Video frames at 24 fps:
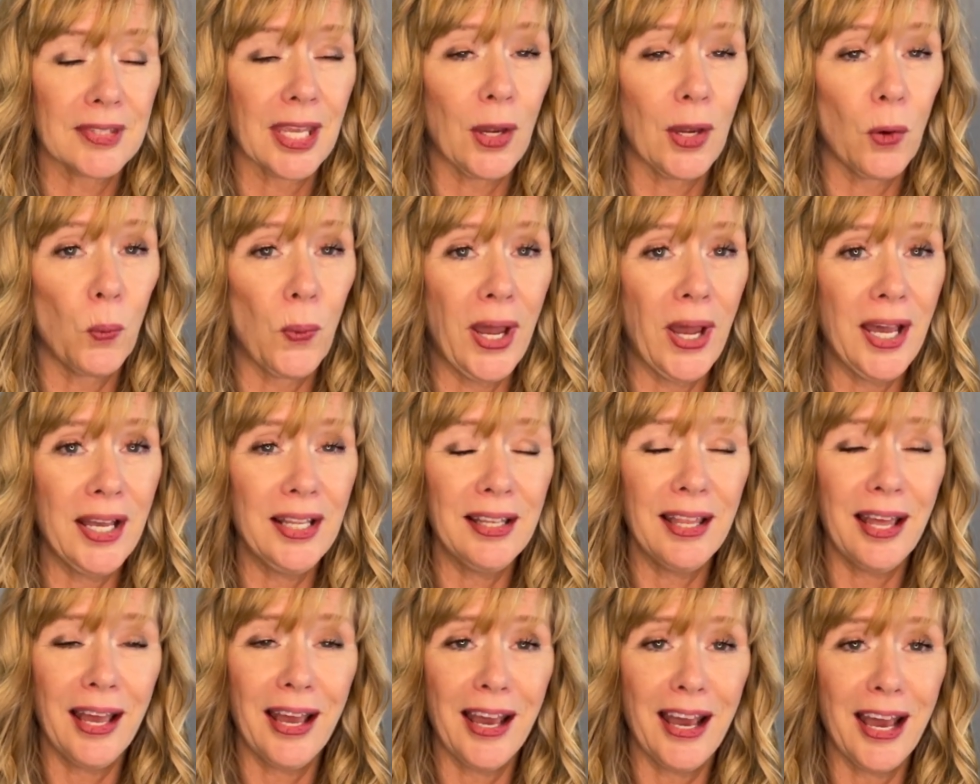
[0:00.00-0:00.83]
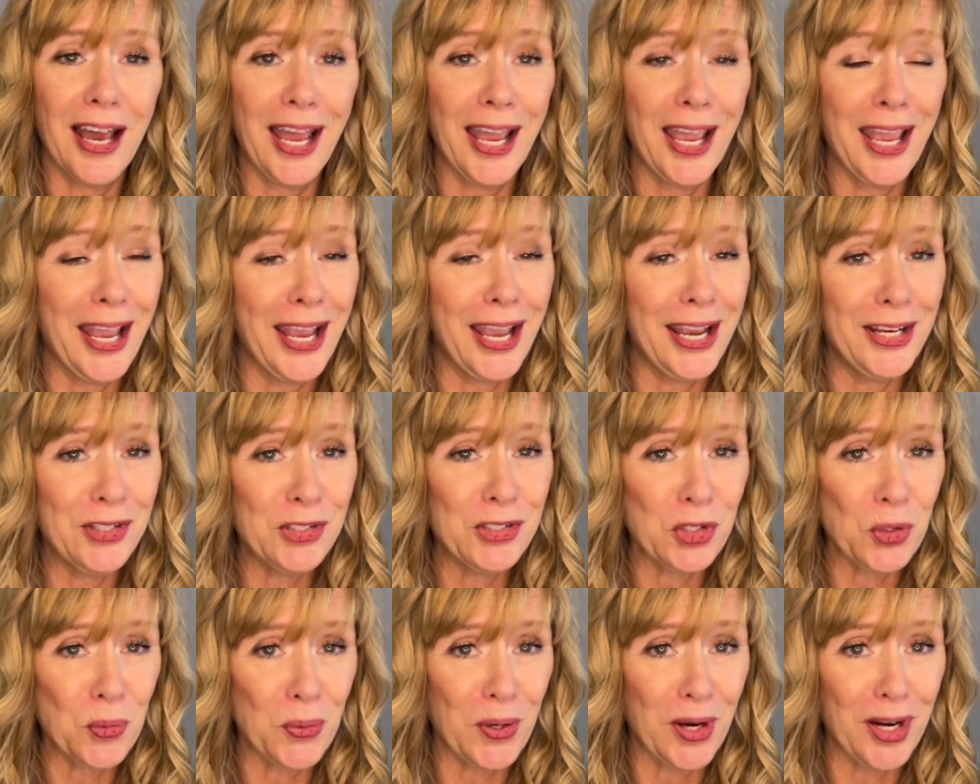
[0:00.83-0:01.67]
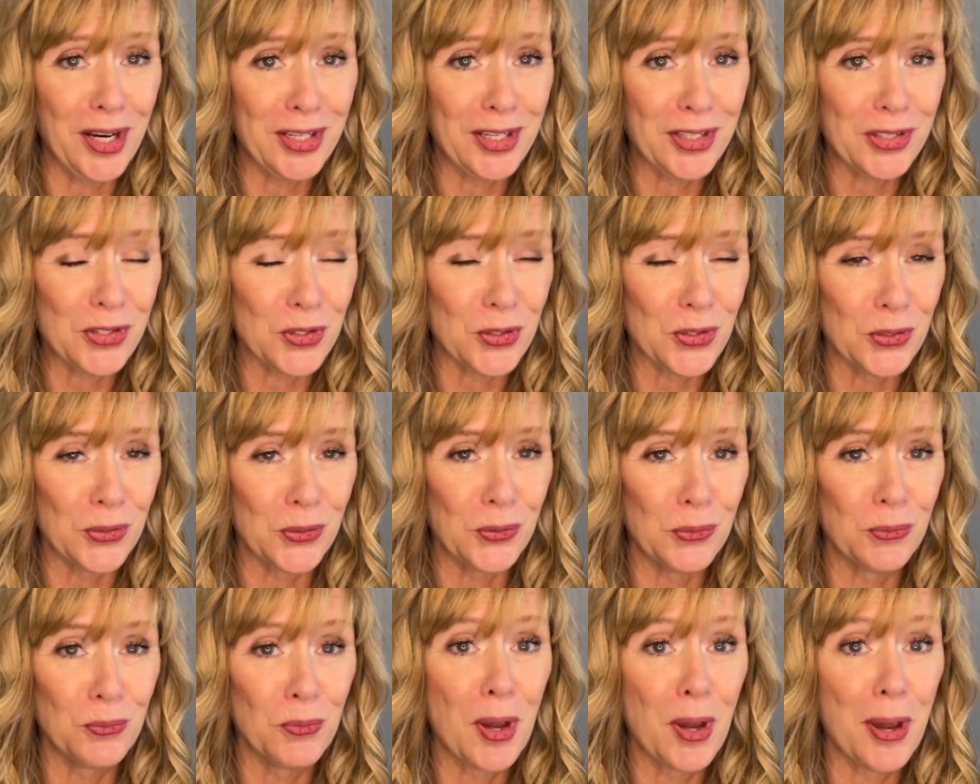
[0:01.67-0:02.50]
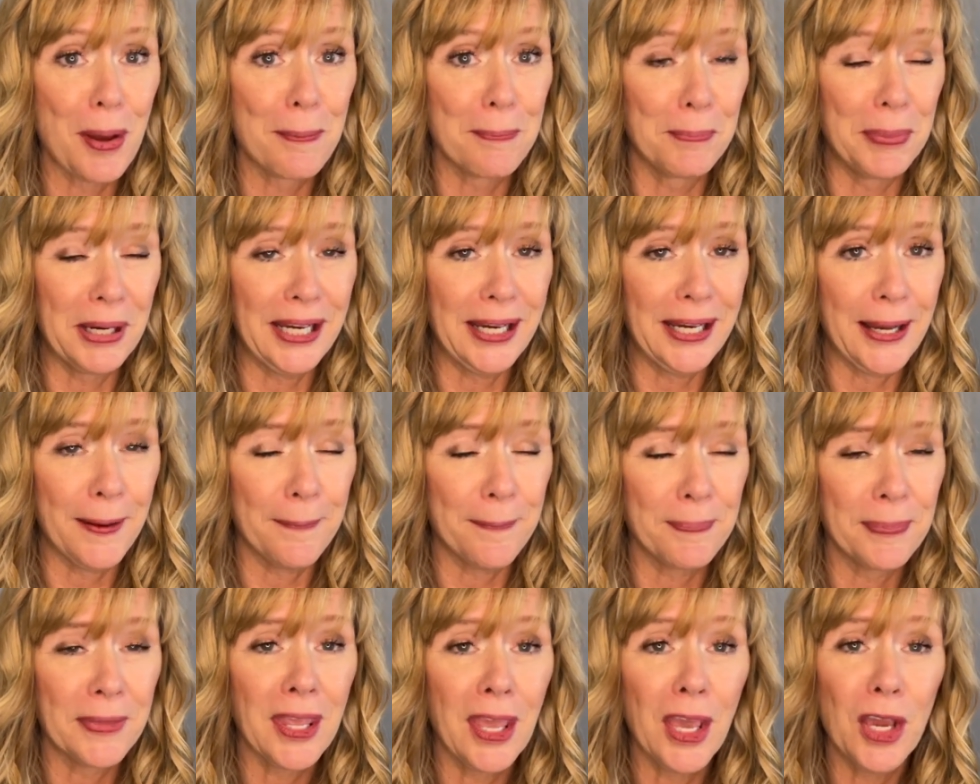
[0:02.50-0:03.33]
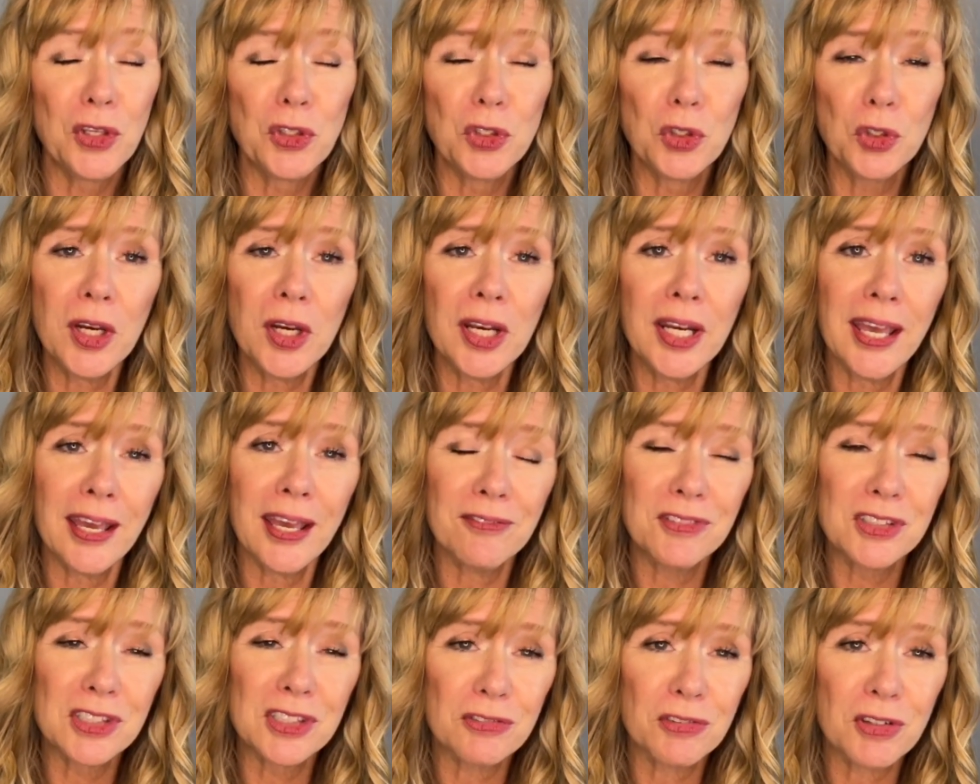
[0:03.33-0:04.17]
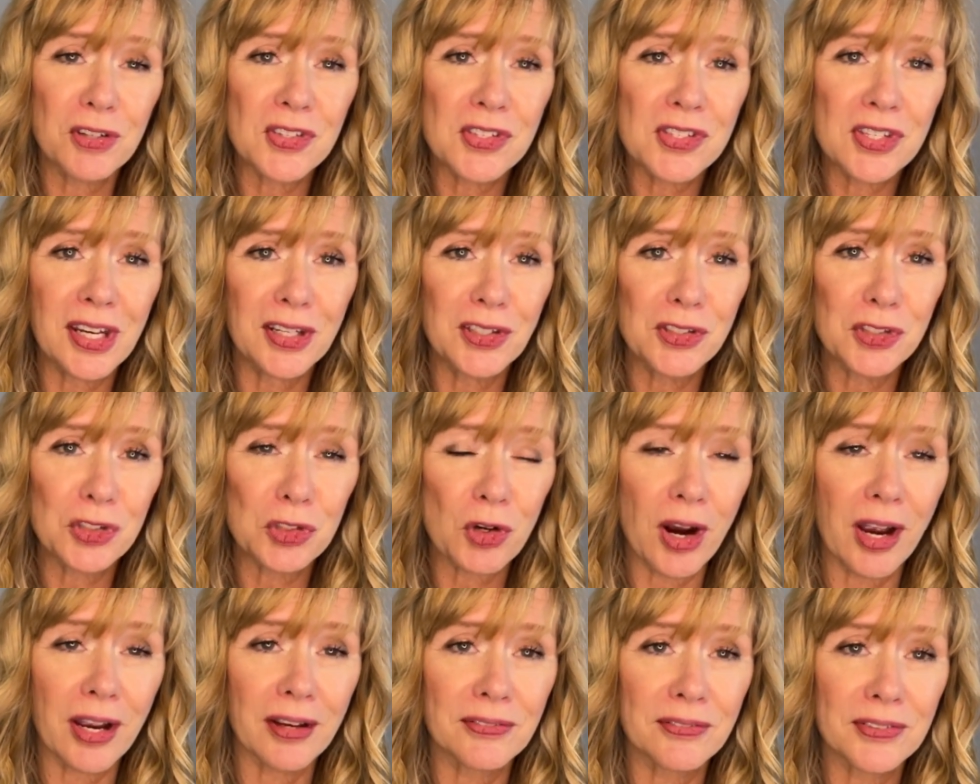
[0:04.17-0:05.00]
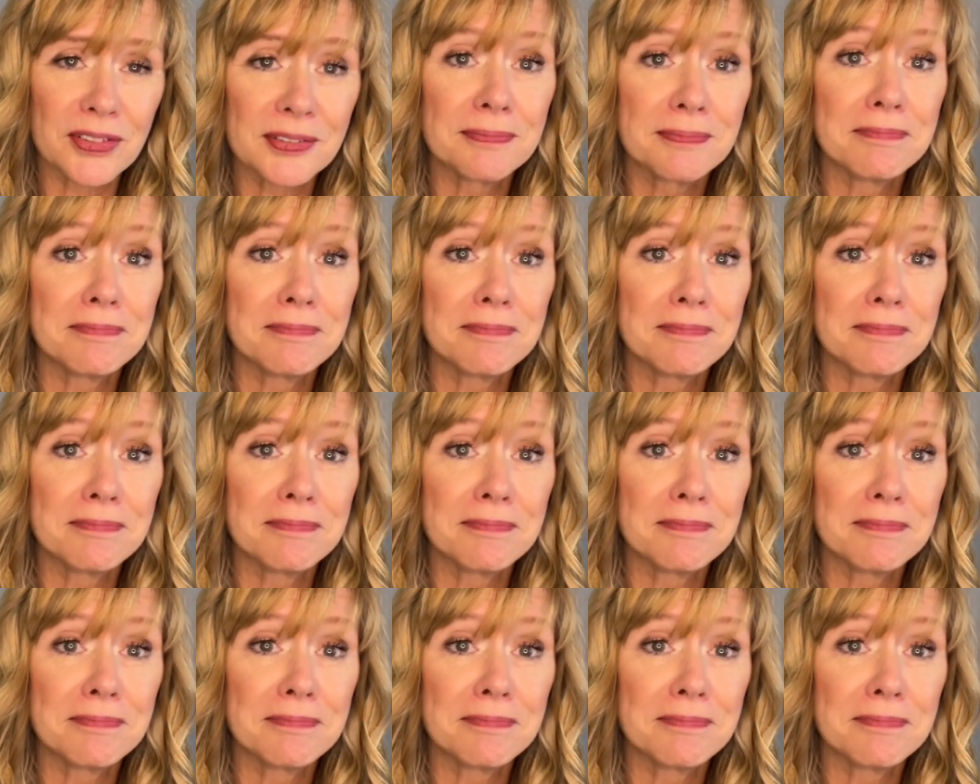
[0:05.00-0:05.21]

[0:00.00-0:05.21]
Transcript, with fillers: Well, I hate to break it to you, but you're going to have different sex drives,